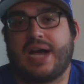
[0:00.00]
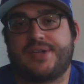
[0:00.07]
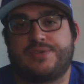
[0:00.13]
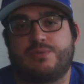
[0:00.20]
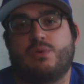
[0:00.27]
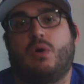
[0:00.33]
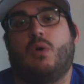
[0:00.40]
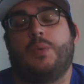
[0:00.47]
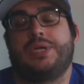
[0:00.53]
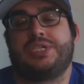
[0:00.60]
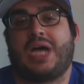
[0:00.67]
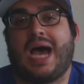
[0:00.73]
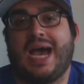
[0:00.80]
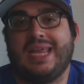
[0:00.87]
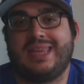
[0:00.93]
role, which
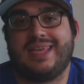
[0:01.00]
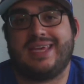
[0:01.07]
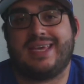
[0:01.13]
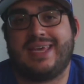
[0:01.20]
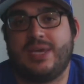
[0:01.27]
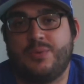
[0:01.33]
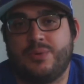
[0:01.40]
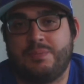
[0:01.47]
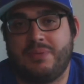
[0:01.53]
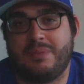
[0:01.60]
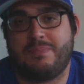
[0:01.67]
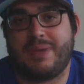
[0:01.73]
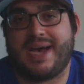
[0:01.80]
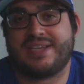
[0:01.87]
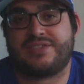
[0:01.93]
I think he would be
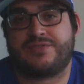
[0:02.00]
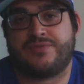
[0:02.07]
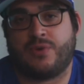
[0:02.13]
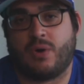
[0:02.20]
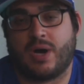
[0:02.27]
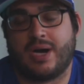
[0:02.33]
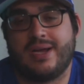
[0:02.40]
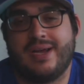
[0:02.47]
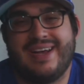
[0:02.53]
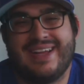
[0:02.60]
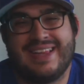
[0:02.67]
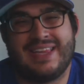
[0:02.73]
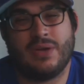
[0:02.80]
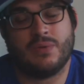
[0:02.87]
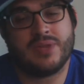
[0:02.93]
best for?
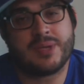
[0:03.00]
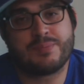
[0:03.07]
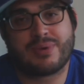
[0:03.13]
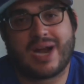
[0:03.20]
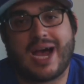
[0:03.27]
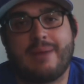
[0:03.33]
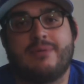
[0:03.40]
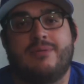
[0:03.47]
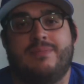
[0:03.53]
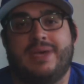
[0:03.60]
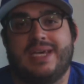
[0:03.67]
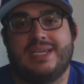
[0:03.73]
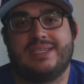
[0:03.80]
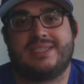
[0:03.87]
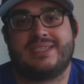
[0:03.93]
The only problem
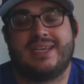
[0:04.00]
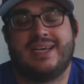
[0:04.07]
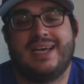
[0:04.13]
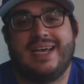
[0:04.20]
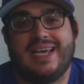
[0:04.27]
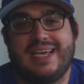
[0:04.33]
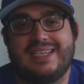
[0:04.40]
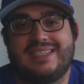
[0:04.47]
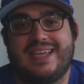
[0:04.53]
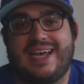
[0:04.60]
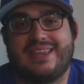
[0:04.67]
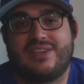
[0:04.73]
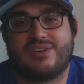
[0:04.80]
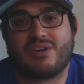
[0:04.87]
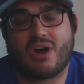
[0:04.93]
is that
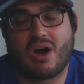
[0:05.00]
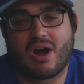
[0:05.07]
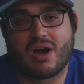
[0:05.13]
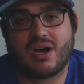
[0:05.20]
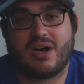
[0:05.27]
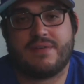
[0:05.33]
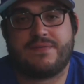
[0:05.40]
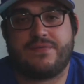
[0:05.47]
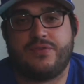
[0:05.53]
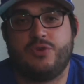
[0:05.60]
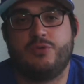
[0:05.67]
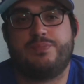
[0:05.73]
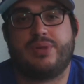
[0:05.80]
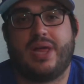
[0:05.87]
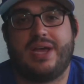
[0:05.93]
there are a few
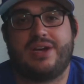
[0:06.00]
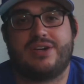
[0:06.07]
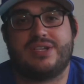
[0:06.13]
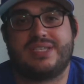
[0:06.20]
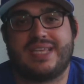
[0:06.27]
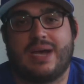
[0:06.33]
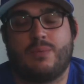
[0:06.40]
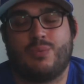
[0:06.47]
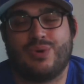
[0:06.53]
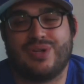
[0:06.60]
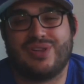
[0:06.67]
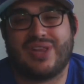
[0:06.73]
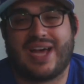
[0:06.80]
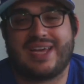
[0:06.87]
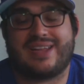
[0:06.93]
players that will
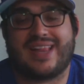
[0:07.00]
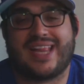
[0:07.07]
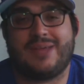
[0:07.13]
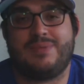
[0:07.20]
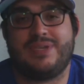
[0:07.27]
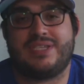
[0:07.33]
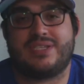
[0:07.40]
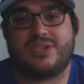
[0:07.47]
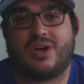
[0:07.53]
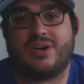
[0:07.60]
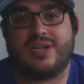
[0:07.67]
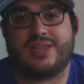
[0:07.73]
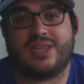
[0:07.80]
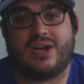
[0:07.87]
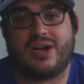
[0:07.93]
likely be
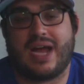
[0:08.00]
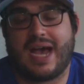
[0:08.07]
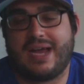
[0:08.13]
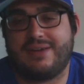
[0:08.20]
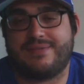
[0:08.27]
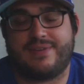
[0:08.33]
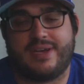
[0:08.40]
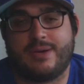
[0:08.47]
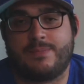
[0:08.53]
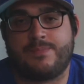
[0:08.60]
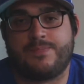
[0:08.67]
starting there ahead of him.